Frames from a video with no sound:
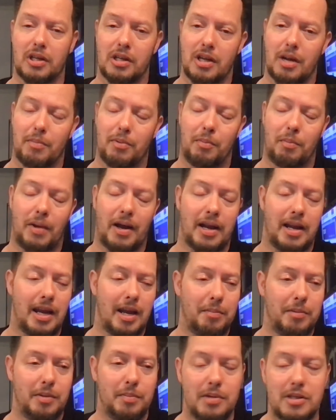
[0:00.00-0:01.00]
a couple of
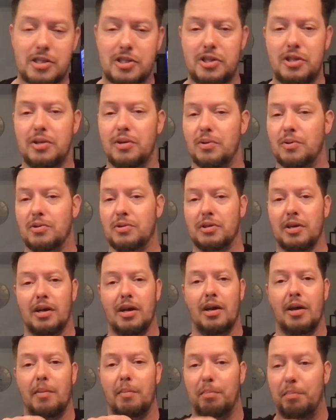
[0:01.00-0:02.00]
Miami miscues,
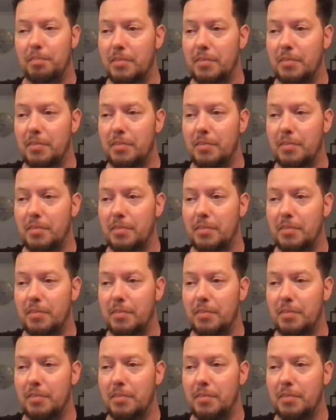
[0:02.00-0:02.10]
a